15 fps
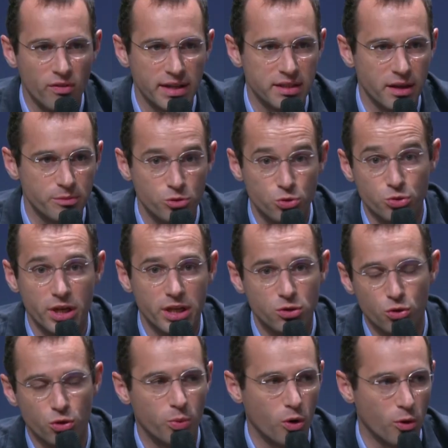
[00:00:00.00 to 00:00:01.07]
of attempts to get
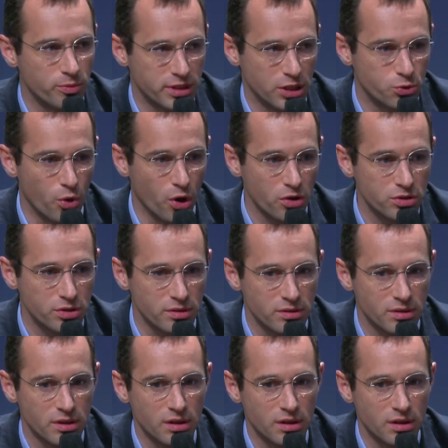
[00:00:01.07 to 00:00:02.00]
to a prompt that works.